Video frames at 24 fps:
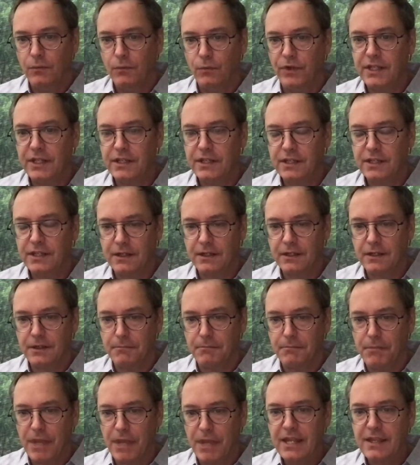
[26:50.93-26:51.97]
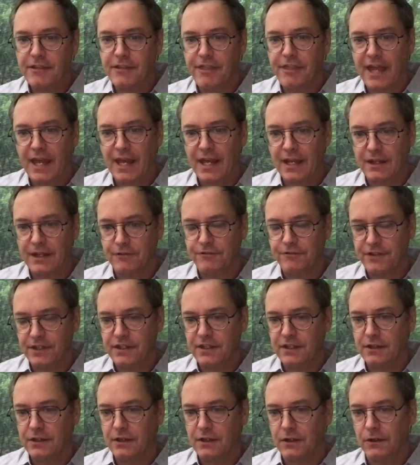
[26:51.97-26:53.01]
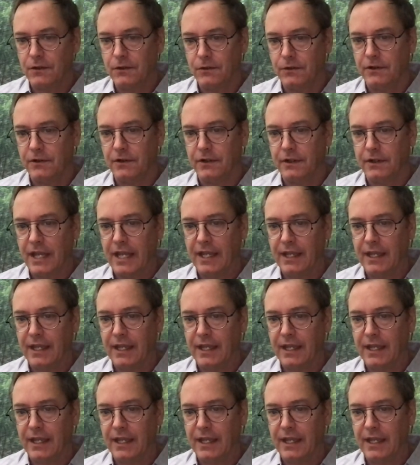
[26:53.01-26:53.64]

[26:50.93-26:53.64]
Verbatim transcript: We can make that video